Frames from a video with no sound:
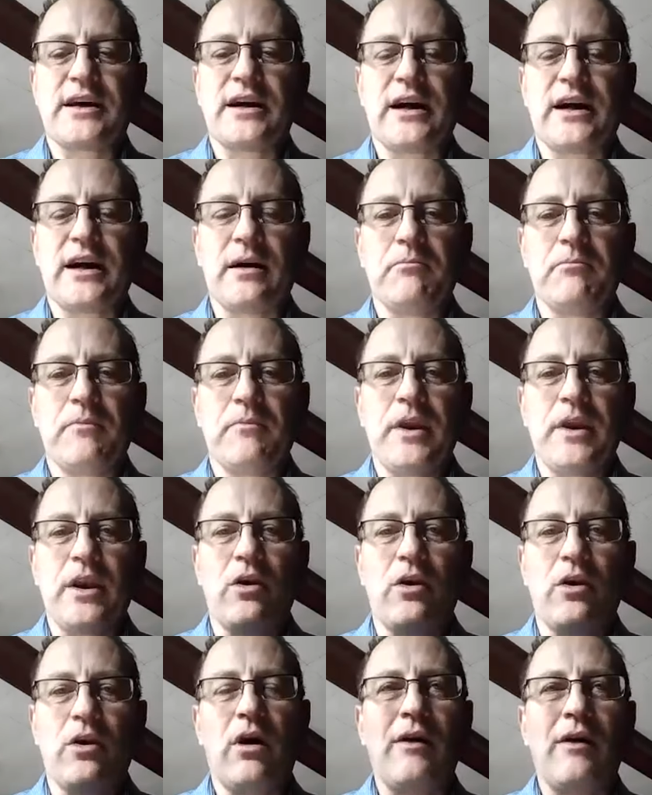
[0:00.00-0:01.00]
um,
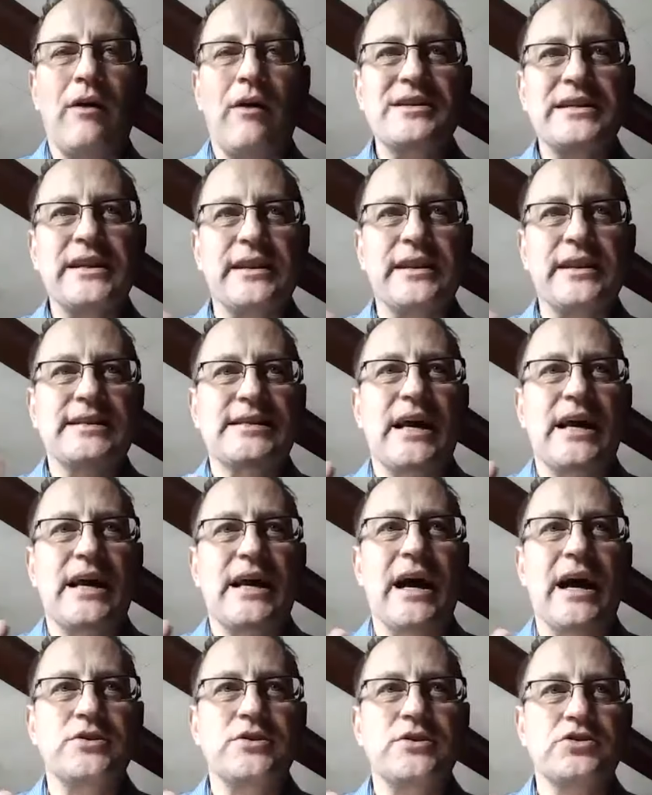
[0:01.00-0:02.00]
you know, obviously the
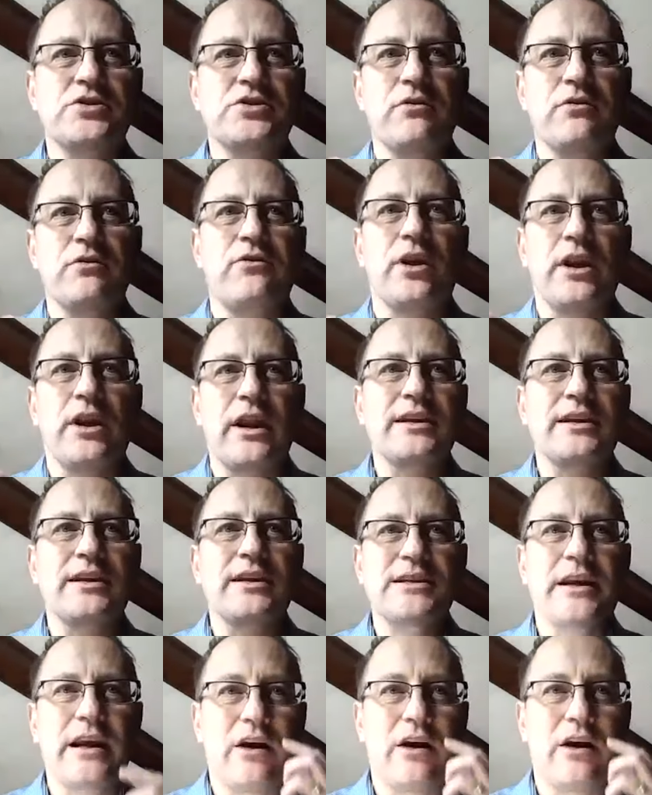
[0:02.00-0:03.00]
size you showed very
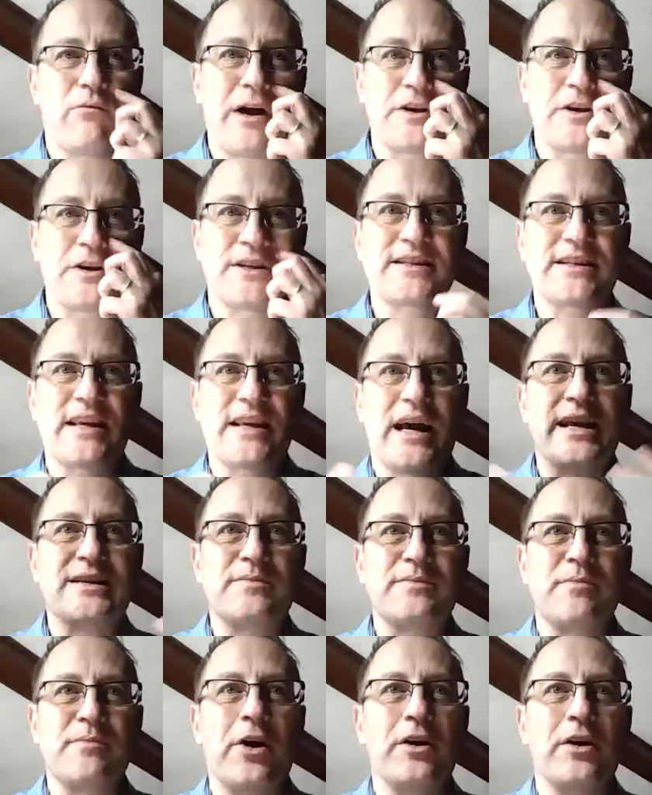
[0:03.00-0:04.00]
nicely how much the
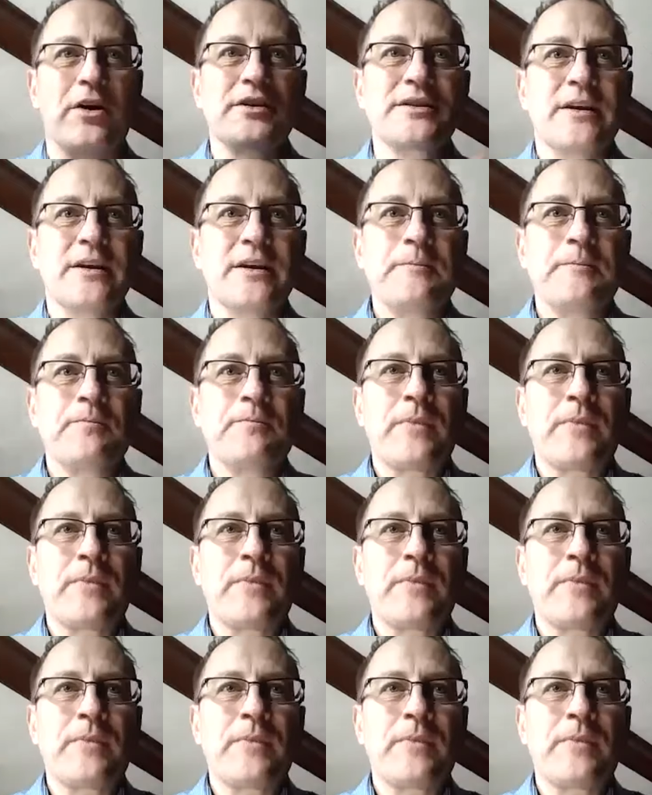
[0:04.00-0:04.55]
size matters,